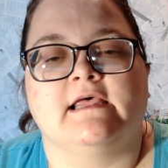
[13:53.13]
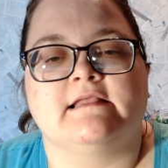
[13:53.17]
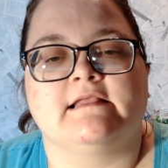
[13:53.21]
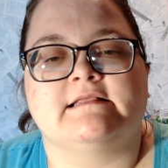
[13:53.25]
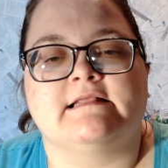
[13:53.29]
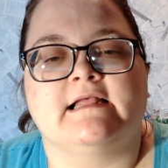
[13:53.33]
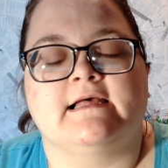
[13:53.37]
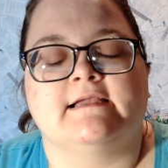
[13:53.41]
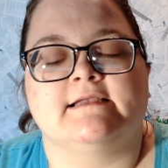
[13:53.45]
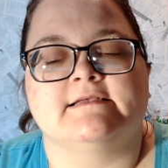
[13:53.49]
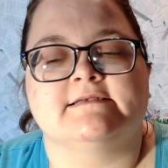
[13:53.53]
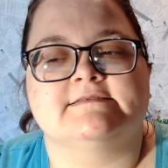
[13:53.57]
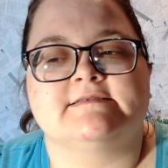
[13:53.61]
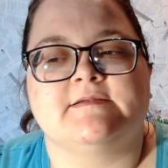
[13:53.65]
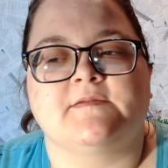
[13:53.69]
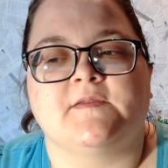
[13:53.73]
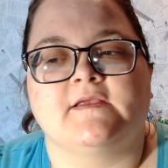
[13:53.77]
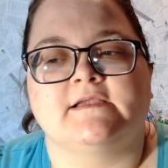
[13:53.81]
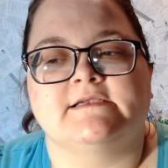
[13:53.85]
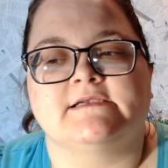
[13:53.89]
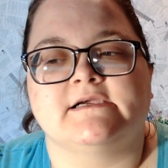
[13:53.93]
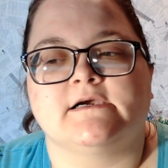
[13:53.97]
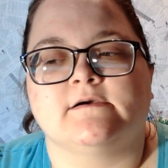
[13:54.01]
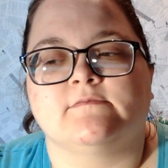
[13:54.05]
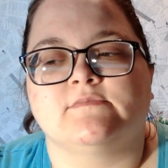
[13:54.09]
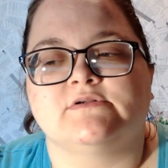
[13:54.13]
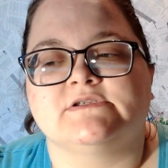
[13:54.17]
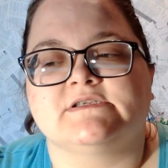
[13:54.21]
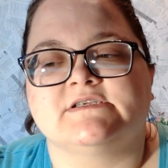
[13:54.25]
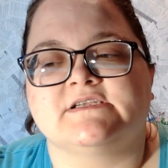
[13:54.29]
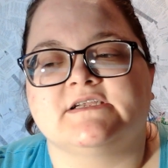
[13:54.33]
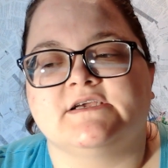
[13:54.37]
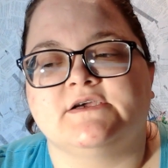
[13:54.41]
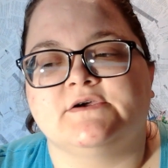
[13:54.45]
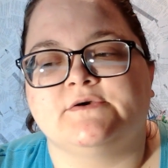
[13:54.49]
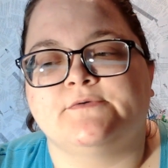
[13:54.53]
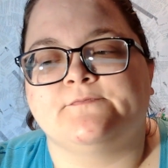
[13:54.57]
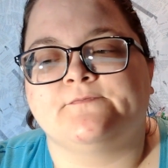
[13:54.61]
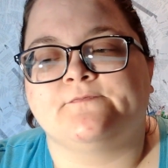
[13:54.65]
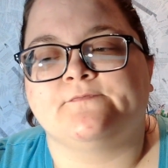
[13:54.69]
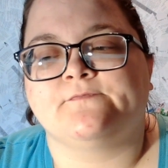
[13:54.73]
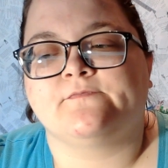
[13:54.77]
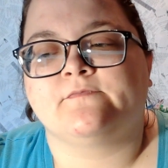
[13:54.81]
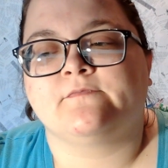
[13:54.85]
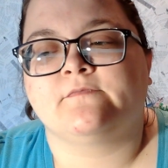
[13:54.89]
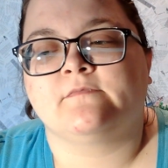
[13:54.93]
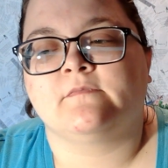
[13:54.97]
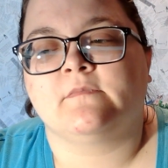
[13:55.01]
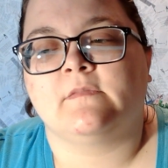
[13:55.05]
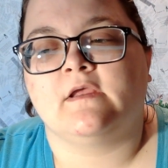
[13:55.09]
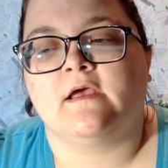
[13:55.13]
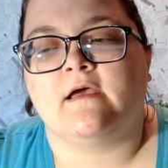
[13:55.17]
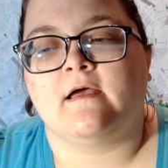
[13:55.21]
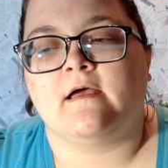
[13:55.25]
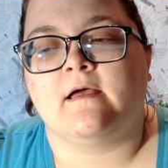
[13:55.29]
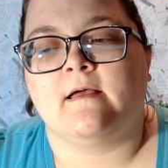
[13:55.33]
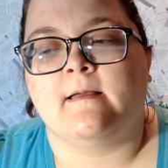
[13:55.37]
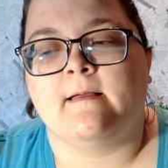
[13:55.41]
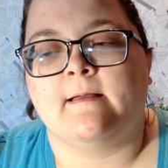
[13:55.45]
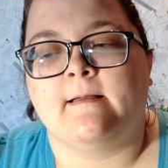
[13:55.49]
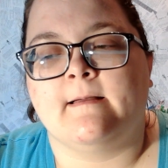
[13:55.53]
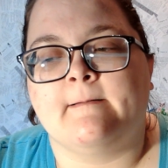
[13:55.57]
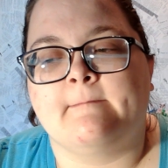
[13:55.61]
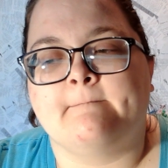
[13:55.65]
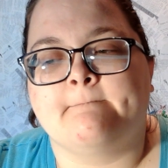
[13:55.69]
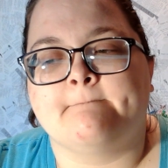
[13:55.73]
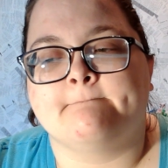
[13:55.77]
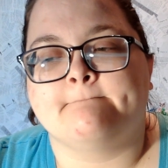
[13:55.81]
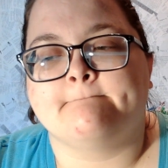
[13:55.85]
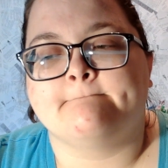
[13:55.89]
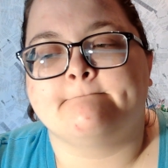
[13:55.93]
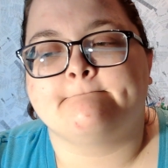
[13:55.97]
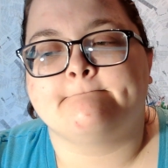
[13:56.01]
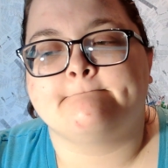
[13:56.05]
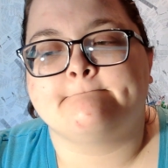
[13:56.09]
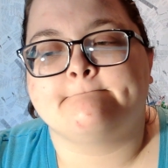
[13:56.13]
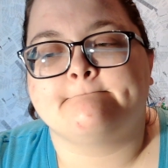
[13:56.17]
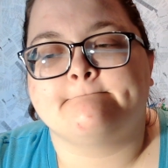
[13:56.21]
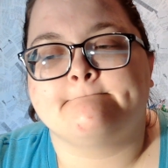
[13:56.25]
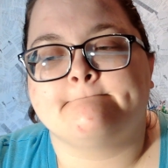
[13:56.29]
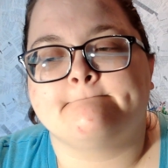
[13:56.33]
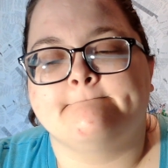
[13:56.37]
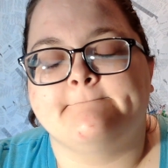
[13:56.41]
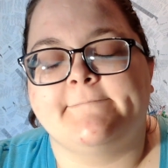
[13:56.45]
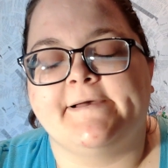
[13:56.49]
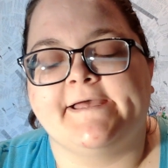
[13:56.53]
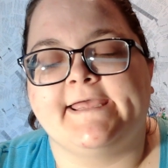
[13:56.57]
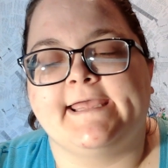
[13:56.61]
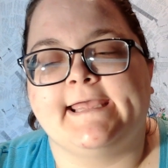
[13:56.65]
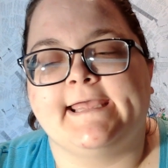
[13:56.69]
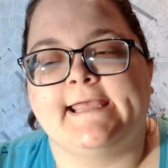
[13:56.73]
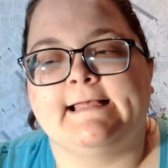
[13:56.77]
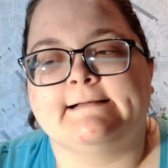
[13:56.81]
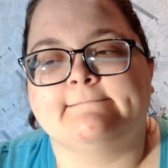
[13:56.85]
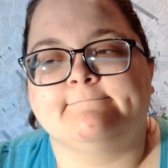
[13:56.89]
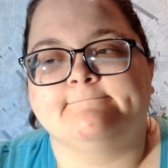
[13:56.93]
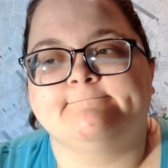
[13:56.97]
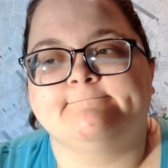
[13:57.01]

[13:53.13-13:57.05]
That is something terrible to do. Um, but yeah,